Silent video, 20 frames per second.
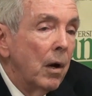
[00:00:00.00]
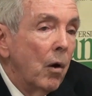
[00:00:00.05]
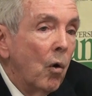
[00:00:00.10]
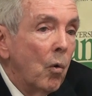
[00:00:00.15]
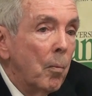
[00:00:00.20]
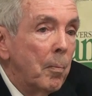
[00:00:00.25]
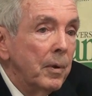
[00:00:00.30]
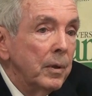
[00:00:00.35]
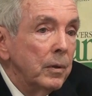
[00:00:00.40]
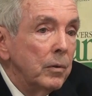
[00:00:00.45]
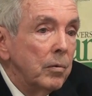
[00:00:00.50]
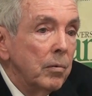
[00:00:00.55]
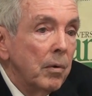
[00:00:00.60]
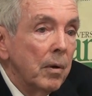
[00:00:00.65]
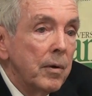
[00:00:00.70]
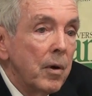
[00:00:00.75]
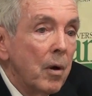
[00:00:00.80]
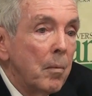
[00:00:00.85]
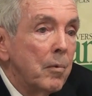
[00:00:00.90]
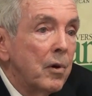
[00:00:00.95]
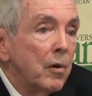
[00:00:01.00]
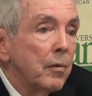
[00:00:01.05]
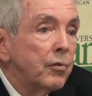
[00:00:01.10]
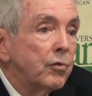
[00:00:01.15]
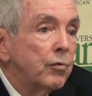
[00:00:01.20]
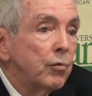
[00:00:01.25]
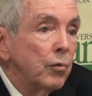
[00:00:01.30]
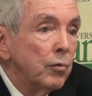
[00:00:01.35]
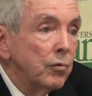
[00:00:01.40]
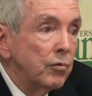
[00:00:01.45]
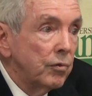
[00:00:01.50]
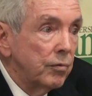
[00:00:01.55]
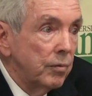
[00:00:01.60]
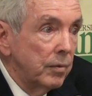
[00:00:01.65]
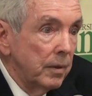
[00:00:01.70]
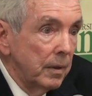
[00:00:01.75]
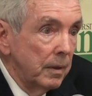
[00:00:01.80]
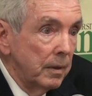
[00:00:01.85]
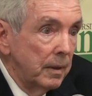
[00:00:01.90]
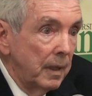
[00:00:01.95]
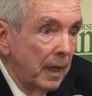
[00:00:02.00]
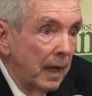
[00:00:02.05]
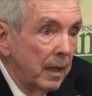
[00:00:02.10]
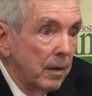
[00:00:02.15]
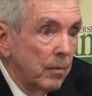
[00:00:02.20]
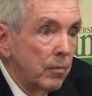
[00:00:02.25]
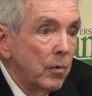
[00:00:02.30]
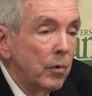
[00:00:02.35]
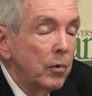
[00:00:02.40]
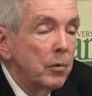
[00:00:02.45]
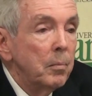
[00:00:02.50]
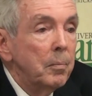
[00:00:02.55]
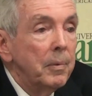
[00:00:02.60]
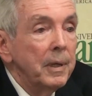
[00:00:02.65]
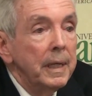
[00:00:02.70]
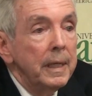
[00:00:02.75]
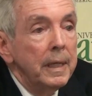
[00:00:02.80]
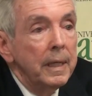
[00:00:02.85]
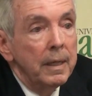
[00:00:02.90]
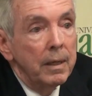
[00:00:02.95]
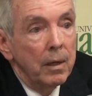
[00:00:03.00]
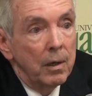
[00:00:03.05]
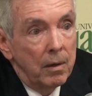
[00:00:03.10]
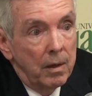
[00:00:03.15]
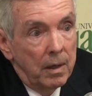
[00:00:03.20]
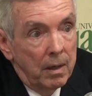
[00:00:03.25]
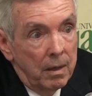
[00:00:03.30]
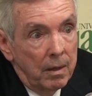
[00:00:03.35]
open to a number of suits that would be